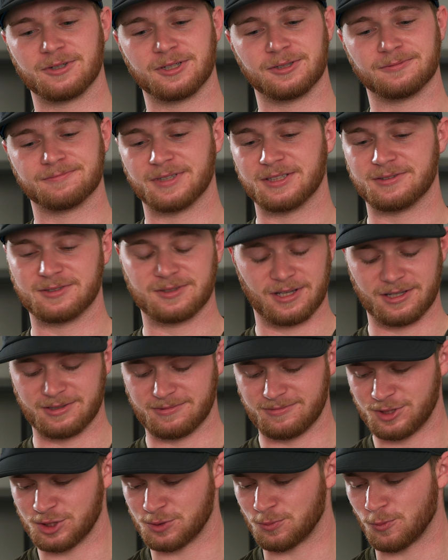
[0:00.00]
know, it
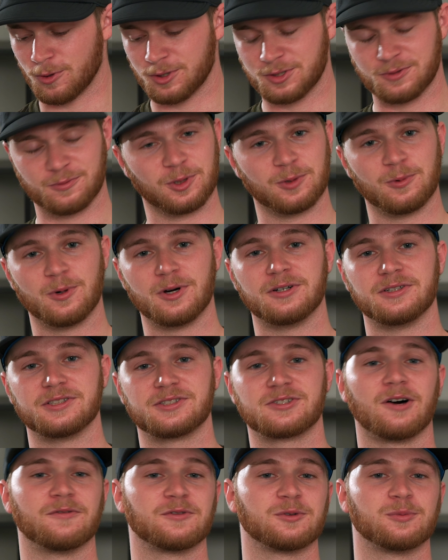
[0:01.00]
just works really well. It's
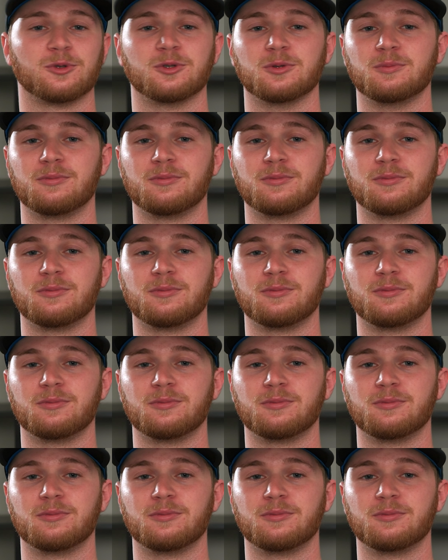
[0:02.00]
comfortable,